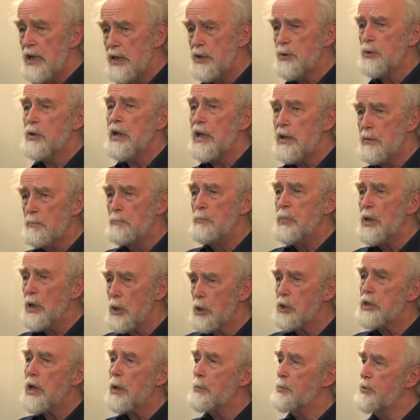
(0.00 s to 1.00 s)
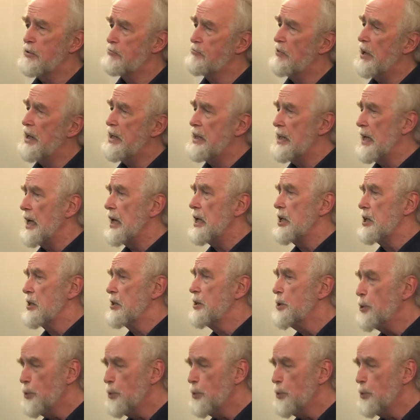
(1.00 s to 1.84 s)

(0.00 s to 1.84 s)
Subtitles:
you get a build-up of radiation.